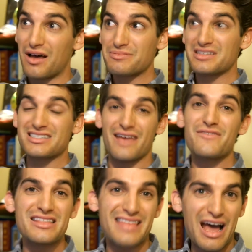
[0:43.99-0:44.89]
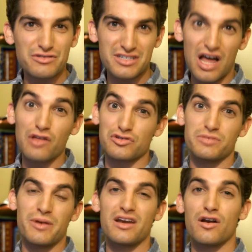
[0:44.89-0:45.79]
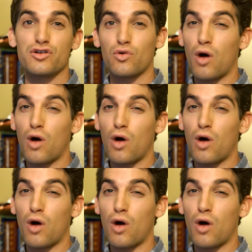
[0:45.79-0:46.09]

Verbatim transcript: up to $70,000 depending on your